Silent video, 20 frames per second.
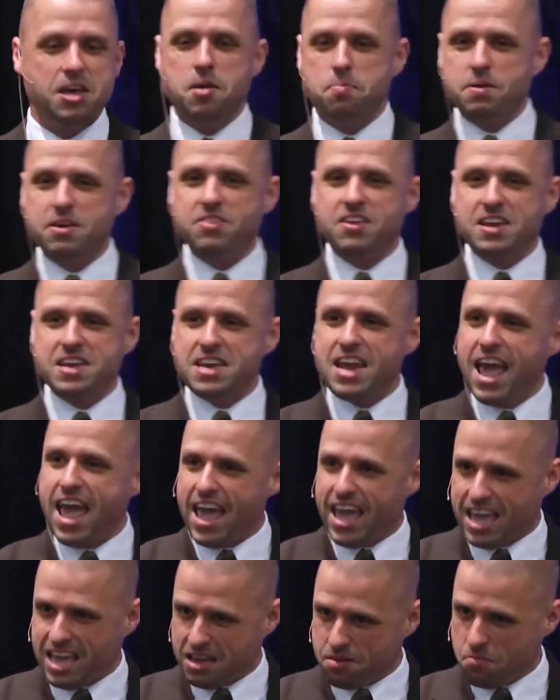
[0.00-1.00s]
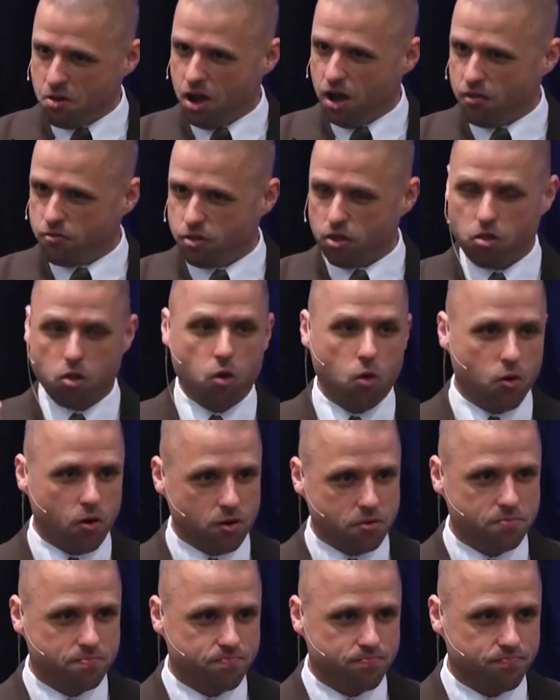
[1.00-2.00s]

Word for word: be the name of the Lord."